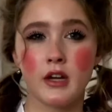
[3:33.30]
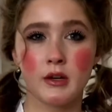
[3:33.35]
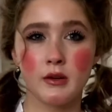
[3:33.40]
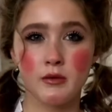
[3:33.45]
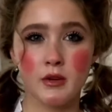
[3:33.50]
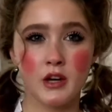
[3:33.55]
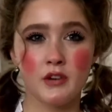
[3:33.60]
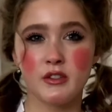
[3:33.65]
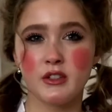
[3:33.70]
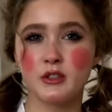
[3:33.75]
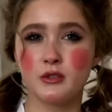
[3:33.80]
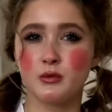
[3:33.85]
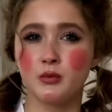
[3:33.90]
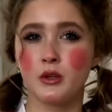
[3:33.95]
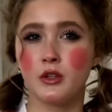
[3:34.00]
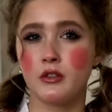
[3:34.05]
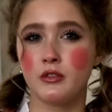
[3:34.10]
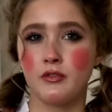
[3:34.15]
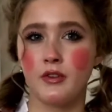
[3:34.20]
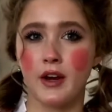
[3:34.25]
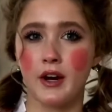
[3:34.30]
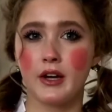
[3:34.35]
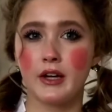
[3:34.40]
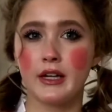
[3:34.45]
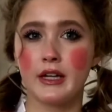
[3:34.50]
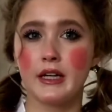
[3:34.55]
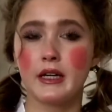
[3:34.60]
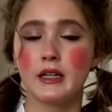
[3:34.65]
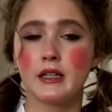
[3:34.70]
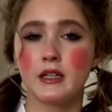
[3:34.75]
Ovens will
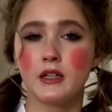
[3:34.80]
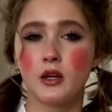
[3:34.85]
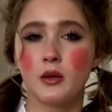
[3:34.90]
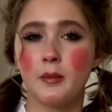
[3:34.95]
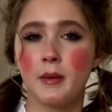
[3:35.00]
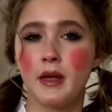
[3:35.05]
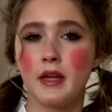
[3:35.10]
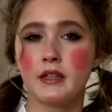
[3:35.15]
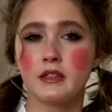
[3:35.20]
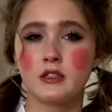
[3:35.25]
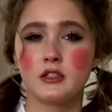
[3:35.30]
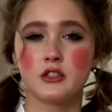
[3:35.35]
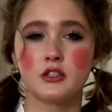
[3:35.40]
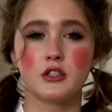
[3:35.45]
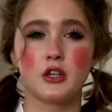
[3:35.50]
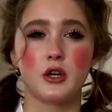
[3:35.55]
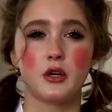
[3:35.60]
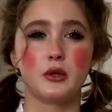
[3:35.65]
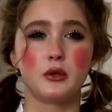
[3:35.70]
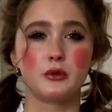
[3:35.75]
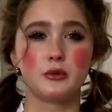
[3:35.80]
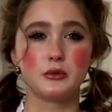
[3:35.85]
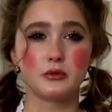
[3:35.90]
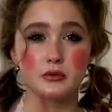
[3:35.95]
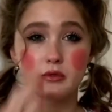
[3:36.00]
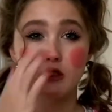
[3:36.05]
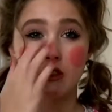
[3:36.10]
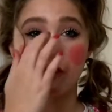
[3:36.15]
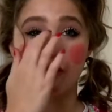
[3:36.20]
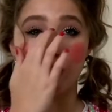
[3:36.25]
vary a little bit, so
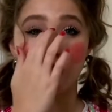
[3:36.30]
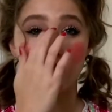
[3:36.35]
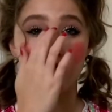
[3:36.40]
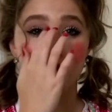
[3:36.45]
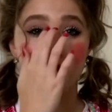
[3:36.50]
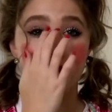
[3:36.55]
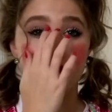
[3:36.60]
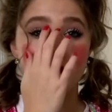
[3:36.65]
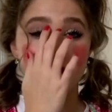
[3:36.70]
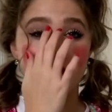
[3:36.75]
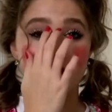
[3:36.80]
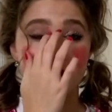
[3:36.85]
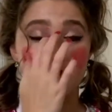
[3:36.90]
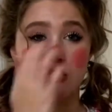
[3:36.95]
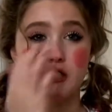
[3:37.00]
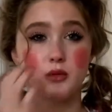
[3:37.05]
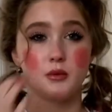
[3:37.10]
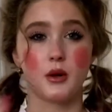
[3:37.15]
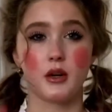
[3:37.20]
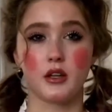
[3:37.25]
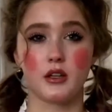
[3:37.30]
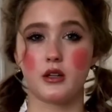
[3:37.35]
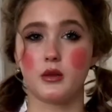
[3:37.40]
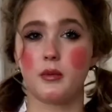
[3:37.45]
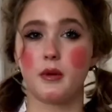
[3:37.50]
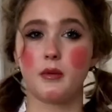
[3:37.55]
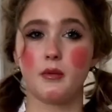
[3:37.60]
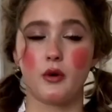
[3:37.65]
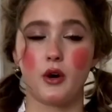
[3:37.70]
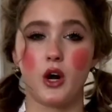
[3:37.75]
if yours tends to run a little
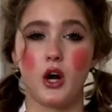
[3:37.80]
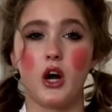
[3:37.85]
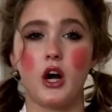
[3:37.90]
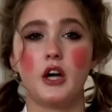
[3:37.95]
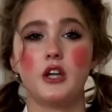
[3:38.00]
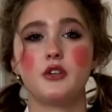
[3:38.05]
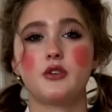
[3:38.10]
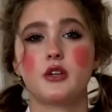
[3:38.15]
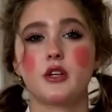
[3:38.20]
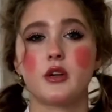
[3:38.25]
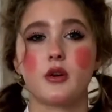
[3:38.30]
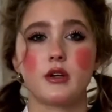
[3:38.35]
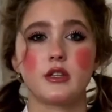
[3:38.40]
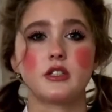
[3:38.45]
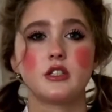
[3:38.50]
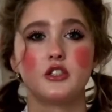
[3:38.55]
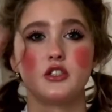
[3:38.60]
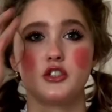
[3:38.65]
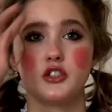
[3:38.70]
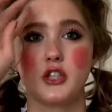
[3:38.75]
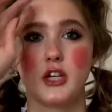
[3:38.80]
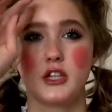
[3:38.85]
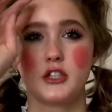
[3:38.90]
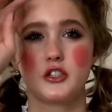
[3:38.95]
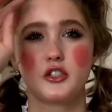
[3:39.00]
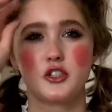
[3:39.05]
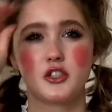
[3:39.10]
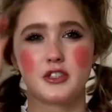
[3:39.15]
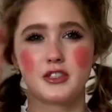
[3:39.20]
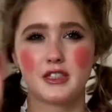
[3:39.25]
bit more hot, you can always
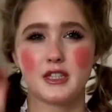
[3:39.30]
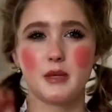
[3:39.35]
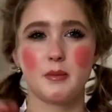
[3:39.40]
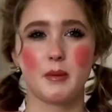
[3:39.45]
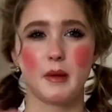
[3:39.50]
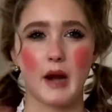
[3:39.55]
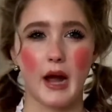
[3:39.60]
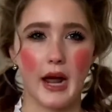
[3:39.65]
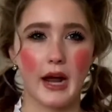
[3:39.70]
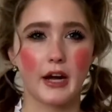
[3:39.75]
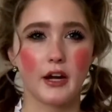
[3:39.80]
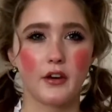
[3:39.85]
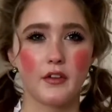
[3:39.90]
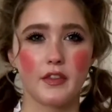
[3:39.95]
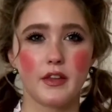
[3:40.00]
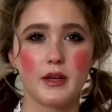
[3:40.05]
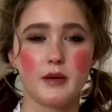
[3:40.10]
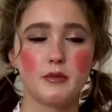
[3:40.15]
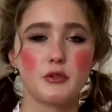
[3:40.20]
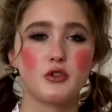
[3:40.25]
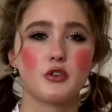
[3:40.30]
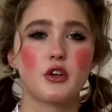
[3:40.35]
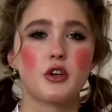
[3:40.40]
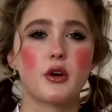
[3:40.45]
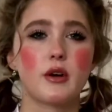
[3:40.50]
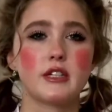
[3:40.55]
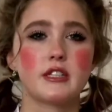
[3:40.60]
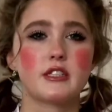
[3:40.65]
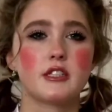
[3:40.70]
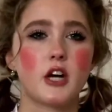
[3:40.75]
adjust. Just keep an eye on them. You can
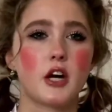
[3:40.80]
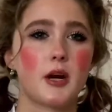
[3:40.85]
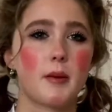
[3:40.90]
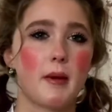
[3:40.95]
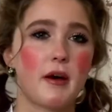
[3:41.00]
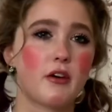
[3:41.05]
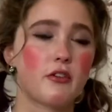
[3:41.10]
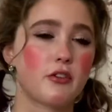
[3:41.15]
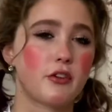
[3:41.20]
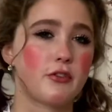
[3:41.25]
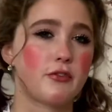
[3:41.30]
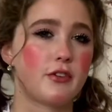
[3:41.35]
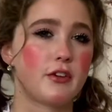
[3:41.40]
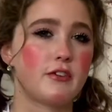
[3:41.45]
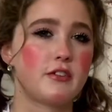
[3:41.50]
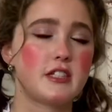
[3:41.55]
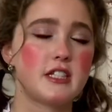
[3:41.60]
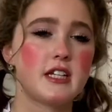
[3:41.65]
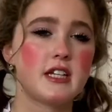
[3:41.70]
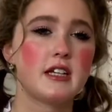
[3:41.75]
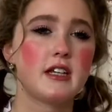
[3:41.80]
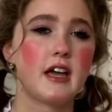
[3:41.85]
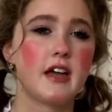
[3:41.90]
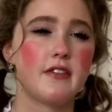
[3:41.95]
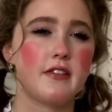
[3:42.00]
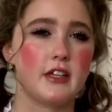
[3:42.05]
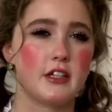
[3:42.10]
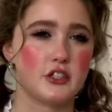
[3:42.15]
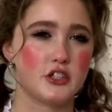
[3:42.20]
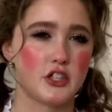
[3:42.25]
always start them out for 15
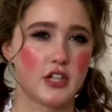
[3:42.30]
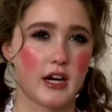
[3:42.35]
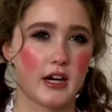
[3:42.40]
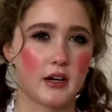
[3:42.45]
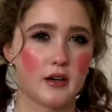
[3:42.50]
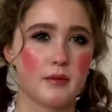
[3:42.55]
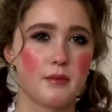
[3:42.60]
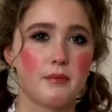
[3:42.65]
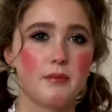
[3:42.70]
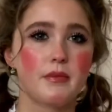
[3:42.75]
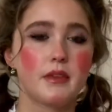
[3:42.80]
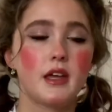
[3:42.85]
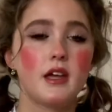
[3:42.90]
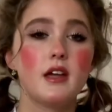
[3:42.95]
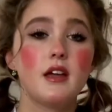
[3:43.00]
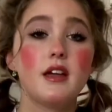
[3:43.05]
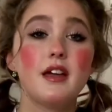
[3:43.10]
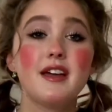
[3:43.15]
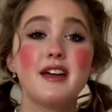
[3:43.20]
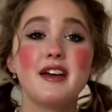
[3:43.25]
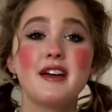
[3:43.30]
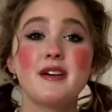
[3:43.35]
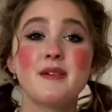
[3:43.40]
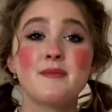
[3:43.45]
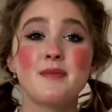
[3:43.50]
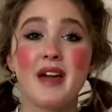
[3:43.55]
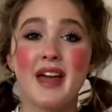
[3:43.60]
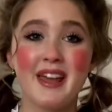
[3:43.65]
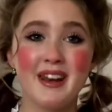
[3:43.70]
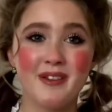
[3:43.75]
and then check them.
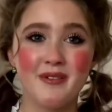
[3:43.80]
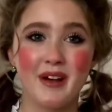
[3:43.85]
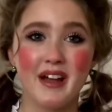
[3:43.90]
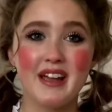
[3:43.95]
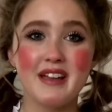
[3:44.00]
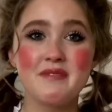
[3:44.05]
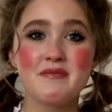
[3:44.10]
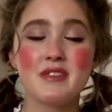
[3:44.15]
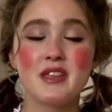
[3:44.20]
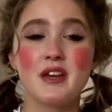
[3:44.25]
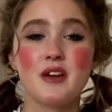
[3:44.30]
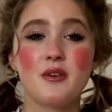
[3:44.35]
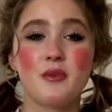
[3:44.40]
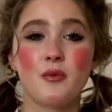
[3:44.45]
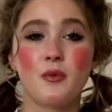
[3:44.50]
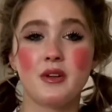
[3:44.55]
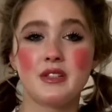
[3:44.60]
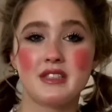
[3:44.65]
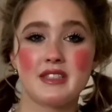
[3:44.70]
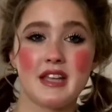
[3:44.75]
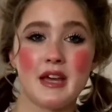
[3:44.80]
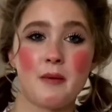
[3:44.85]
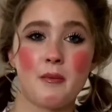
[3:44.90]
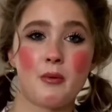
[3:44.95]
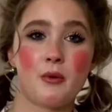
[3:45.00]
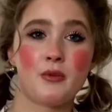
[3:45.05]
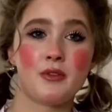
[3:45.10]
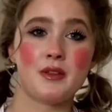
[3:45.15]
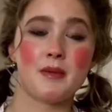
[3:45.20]
But anyway, once I pulled them